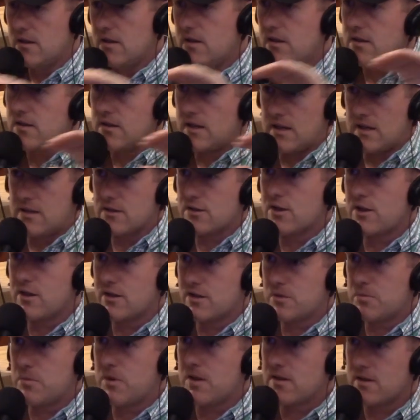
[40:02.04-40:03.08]
they didn't cut
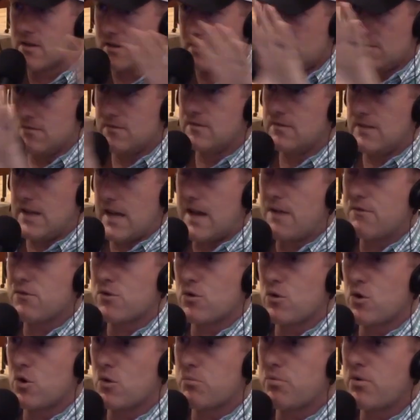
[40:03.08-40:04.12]
spending. They have
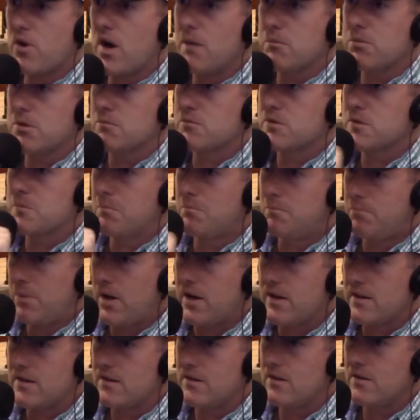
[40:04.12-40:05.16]
their own problems,
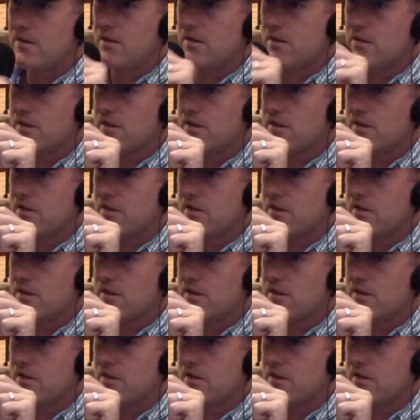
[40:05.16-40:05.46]
but the